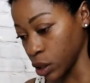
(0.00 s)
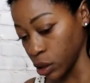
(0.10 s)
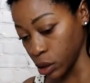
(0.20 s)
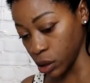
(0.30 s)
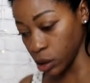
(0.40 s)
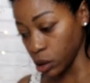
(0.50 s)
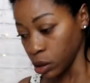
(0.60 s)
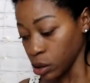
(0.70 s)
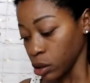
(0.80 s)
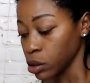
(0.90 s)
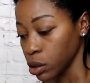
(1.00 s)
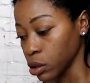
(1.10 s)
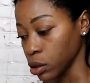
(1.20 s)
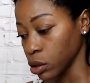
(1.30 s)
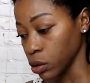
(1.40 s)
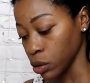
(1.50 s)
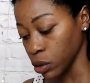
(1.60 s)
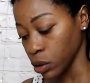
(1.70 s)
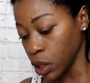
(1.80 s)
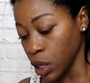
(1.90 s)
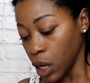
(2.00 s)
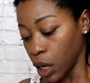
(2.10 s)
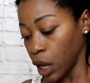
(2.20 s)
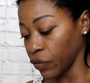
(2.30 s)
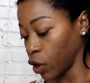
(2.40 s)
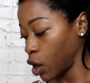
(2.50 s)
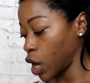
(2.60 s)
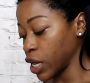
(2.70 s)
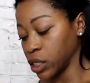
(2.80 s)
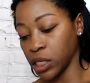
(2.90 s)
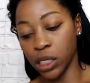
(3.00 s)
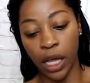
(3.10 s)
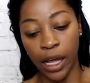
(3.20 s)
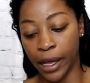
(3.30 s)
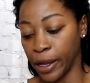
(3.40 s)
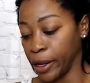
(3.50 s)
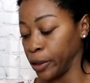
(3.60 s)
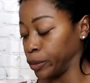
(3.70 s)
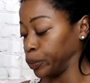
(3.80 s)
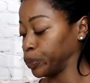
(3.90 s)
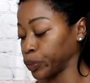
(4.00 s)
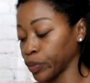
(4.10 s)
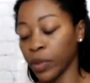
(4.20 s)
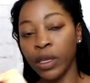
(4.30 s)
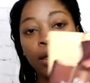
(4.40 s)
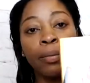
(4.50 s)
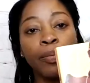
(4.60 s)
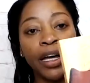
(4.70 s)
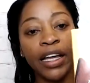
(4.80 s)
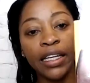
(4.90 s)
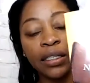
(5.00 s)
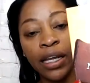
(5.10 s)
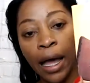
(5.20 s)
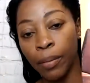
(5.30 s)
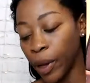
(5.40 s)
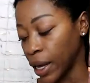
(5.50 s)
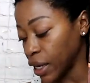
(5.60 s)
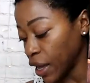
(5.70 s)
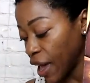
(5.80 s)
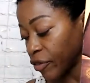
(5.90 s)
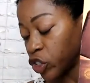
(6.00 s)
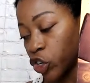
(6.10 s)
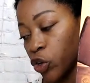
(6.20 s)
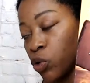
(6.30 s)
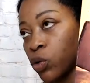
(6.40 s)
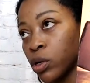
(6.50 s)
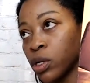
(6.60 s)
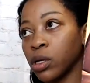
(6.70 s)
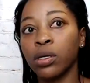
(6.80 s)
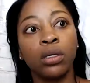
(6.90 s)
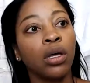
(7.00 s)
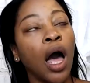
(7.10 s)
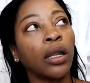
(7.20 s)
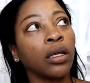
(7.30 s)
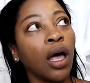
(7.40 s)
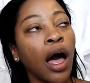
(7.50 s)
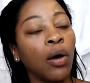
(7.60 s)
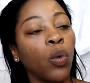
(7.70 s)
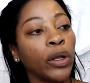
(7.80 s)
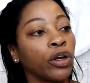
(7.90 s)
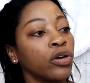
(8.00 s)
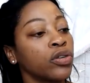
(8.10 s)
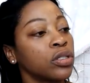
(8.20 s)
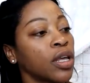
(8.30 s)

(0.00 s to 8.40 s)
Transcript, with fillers: Mm -hmm. I've got um, Bud, not Buddy. I have two Caldecott winners.